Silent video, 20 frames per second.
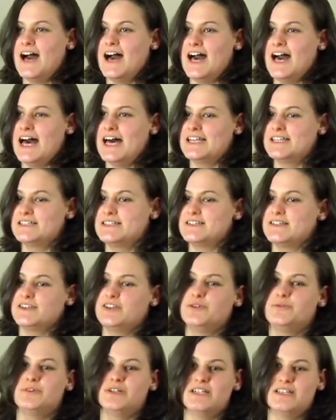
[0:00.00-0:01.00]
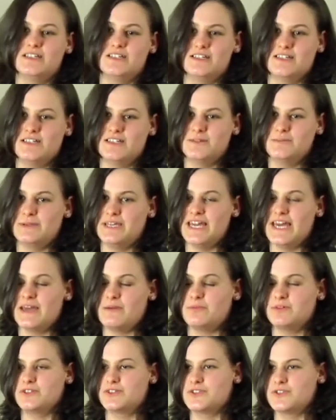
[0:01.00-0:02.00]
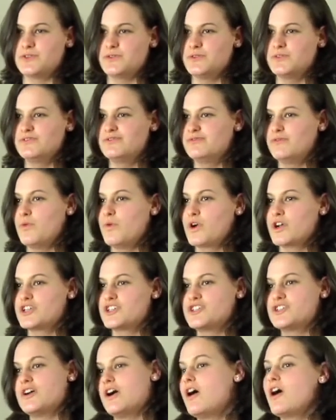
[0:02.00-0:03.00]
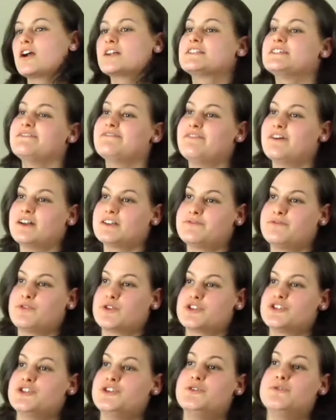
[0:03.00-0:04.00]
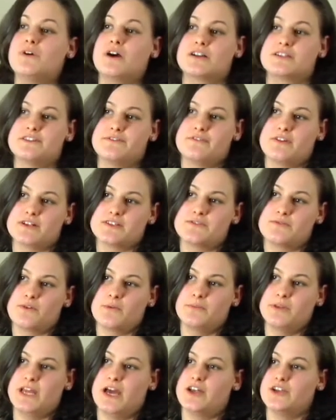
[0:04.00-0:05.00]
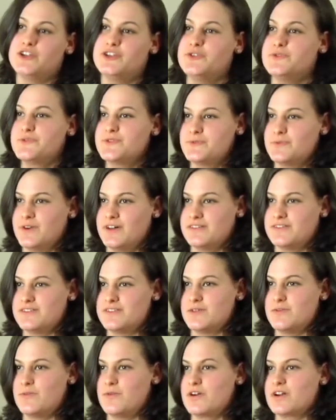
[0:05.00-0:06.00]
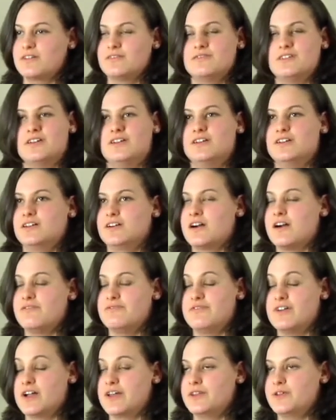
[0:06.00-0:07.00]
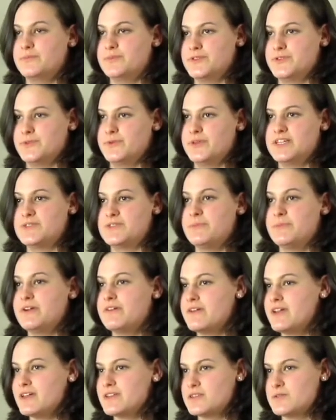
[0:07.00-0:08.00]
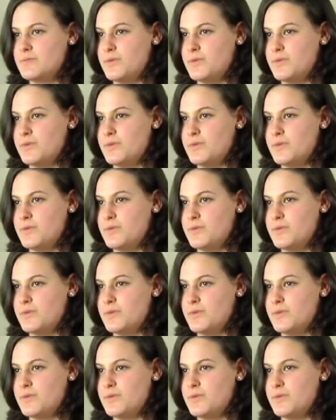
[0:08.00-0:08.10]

and you will uh, be able to forge artifacts, forge new artifacts from the unused ones or uh, convert them to experience